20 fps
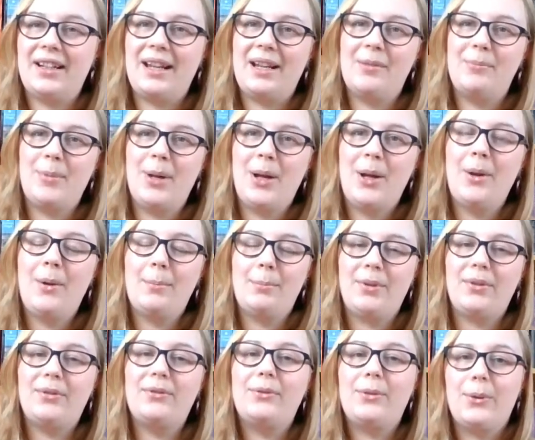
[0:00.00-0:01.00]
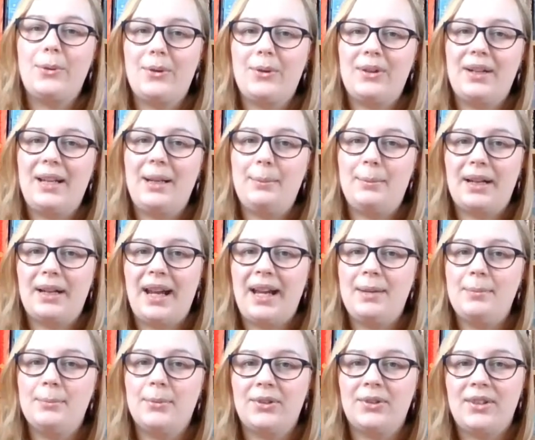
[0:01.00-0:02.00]
him before he
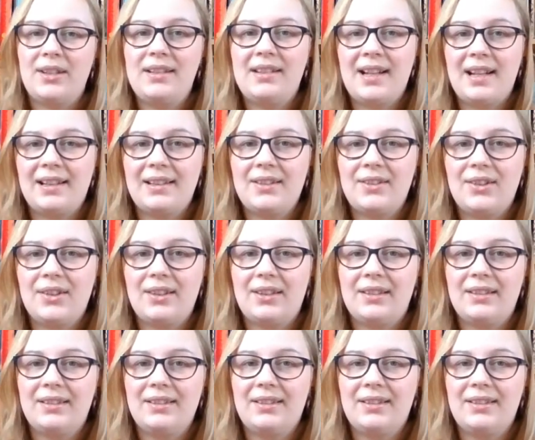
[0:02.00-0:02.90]
became more intelligent.